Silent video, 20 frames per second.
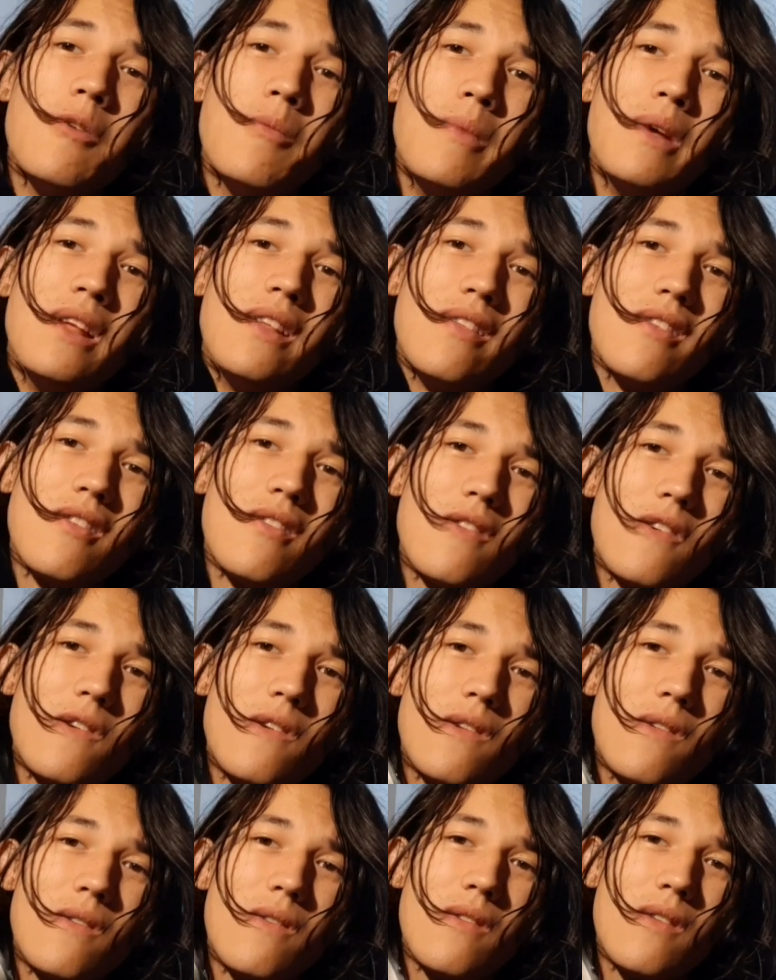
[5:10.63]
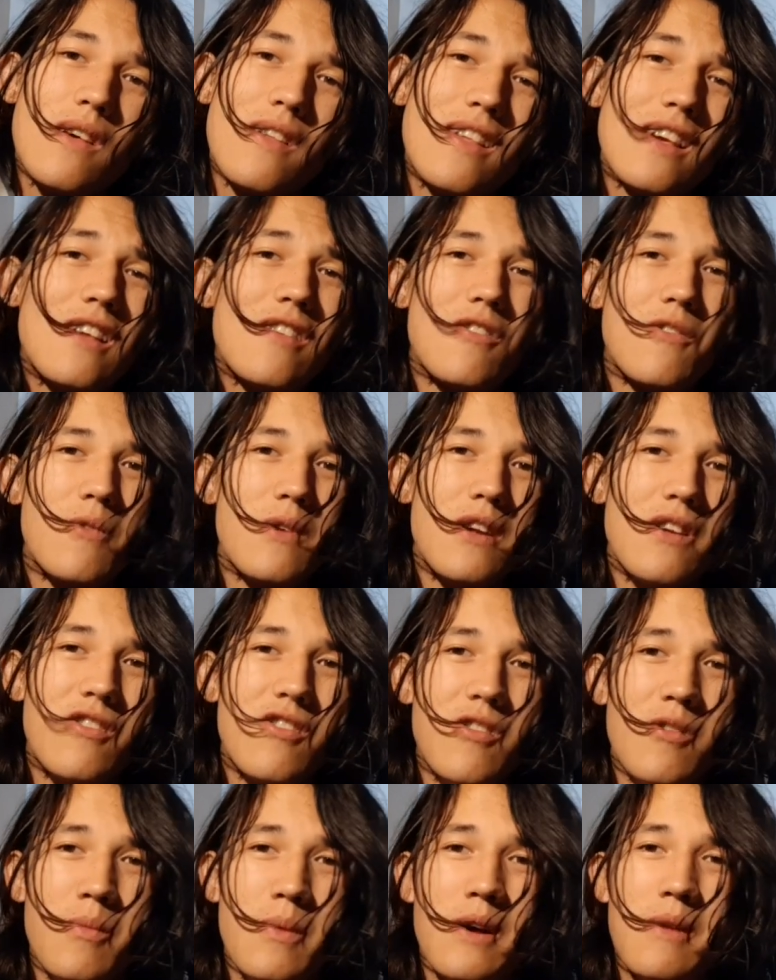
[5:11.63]
mint, I think it's a
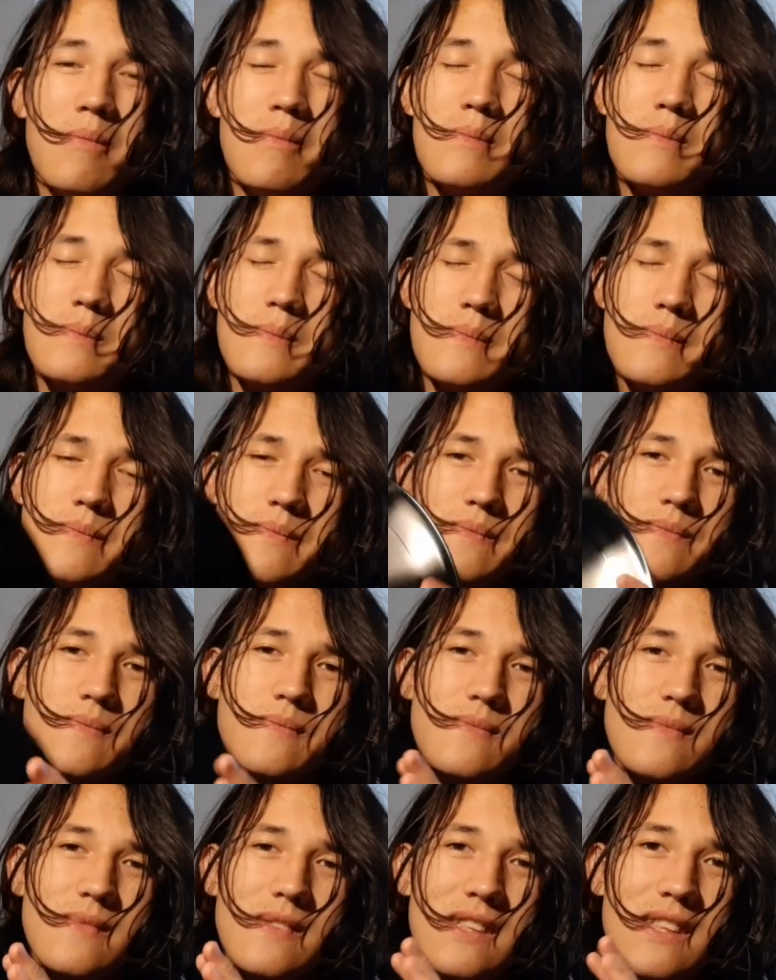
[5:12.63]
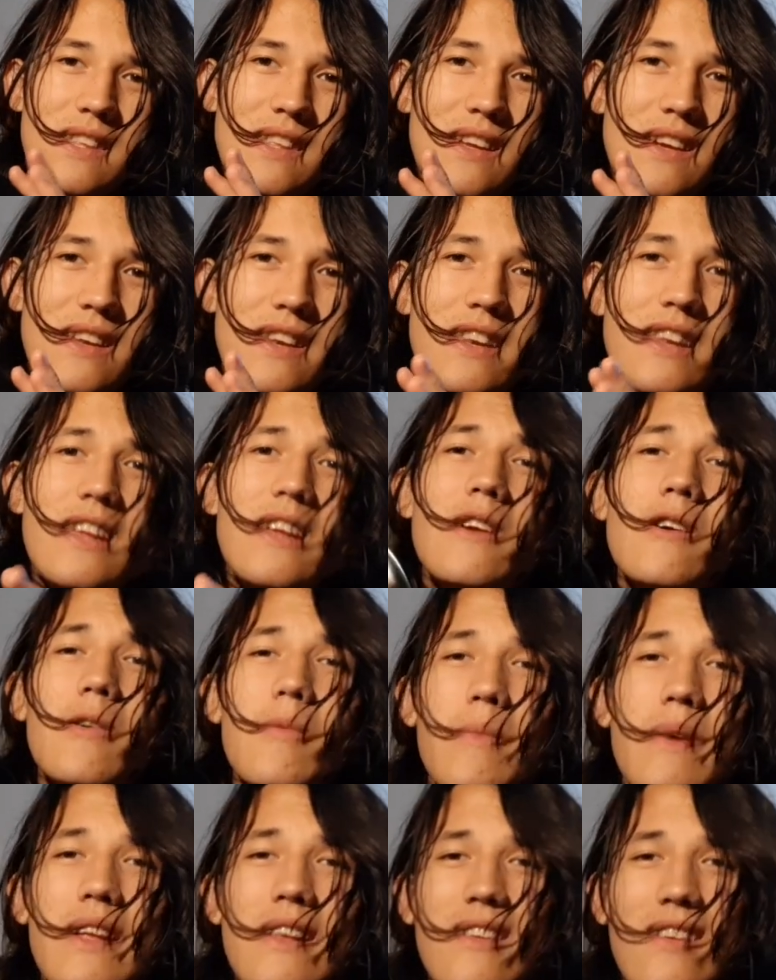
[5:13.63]
reissue, but near
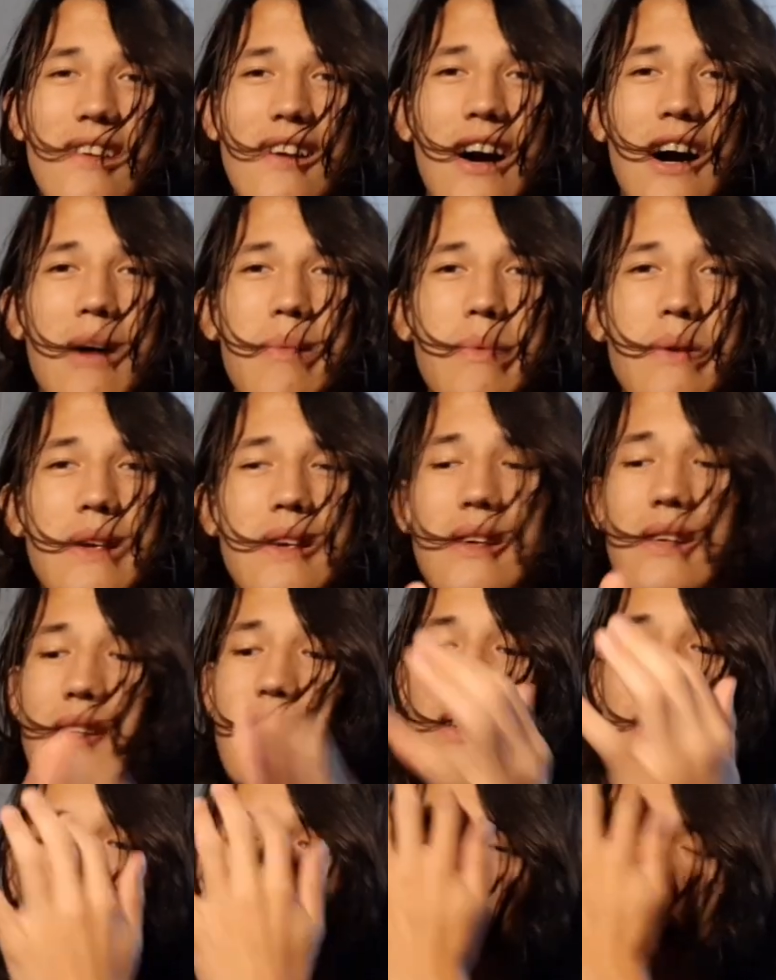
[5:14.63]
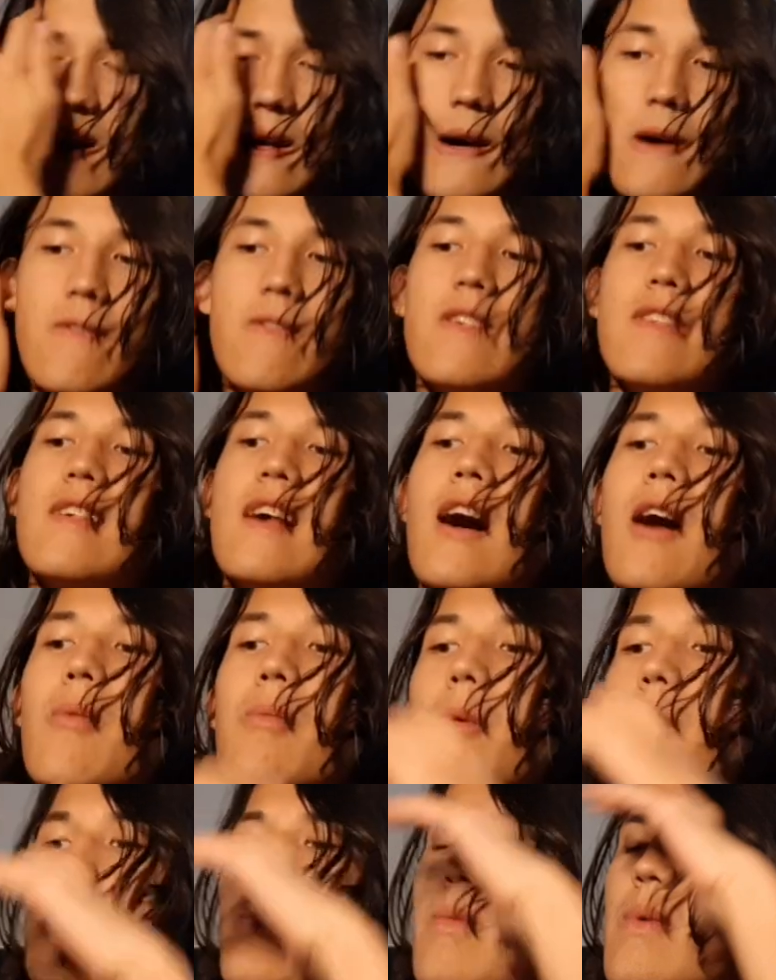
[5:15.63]
mint copy of this
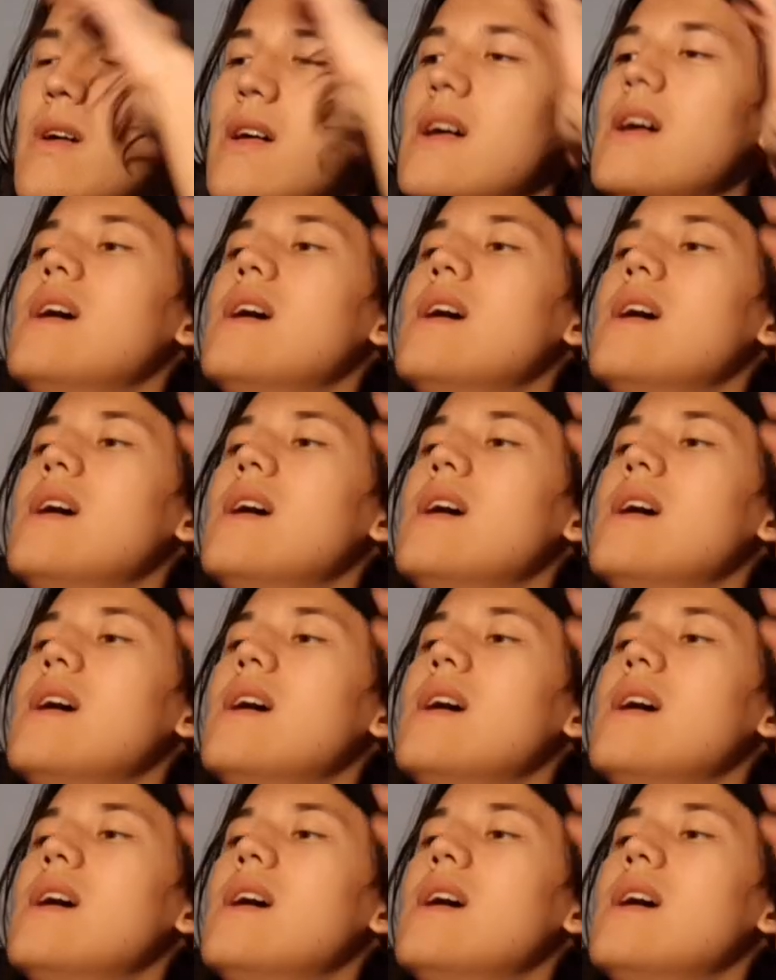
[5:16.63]
album.